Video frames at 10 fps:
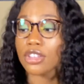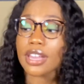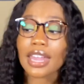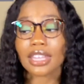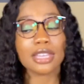
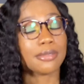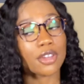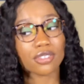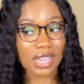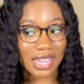Gotta keep
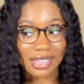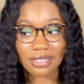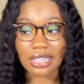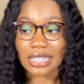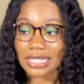those hands
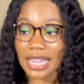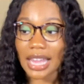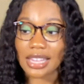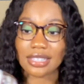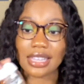
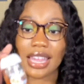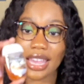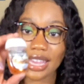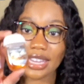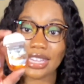sanitized,
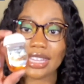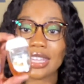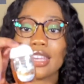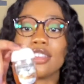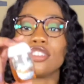and
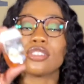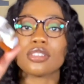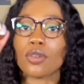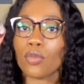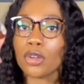yeah, just
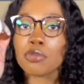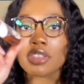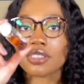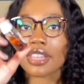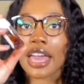whip
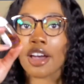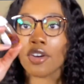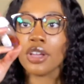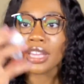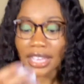this out.